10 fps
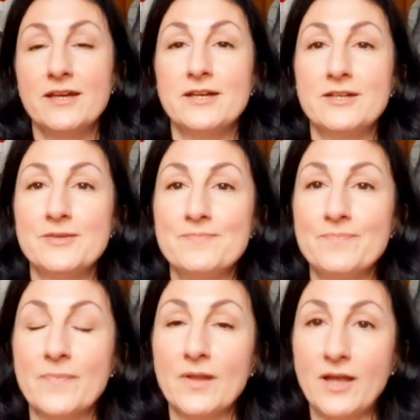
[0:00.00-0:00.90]

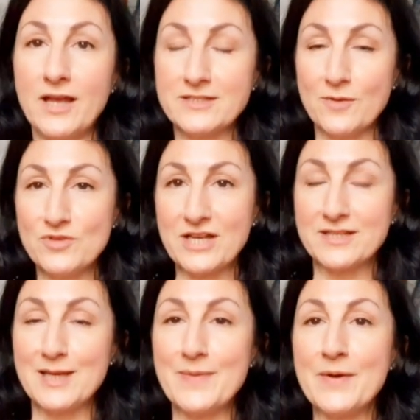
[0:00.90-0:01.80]
Um, as I'm
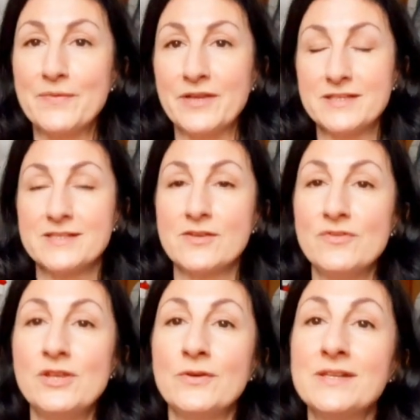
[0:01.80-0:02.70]
chatting about this so
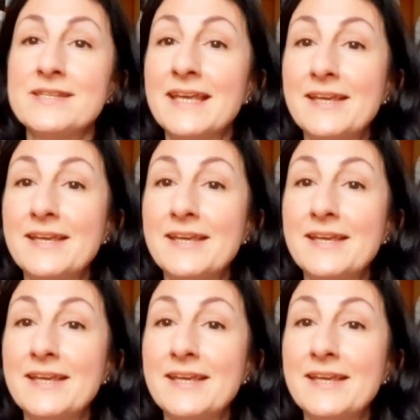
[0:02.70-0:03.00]
that you can see.